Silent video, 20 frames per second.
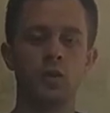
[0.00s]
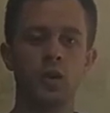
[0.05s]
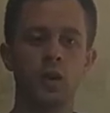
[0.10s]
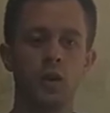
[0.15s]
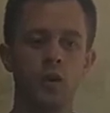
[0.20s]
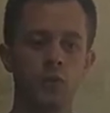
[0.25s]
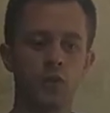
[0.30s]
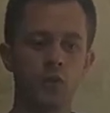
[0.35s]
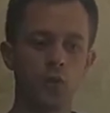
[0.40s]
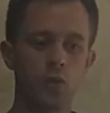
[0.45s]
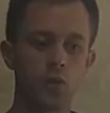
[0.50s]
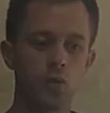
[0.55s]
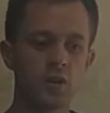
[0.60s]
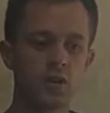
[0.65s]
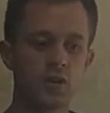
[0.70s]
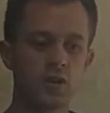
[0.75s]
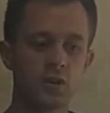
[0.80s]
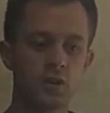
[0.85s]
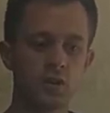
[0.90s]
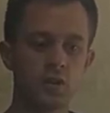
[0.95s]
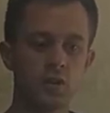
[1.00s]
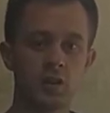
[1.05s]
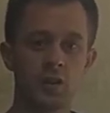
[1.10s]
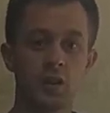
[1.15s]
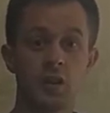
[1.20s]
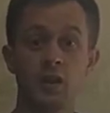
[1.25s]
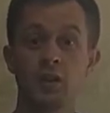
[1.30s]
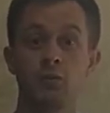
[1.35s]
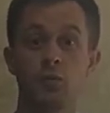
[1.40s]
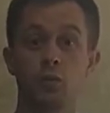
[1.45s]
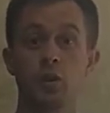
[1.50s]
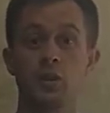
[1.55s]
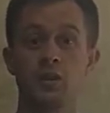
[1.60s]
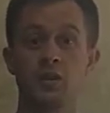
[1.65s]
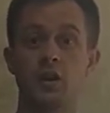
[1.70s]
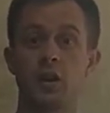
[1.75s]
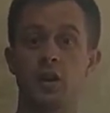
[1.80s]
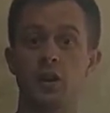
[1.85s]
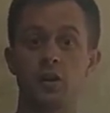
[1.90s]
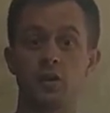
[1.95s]
Of course he was
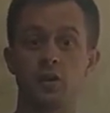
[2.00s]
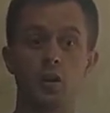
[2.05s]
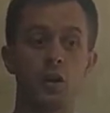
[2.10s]
tired.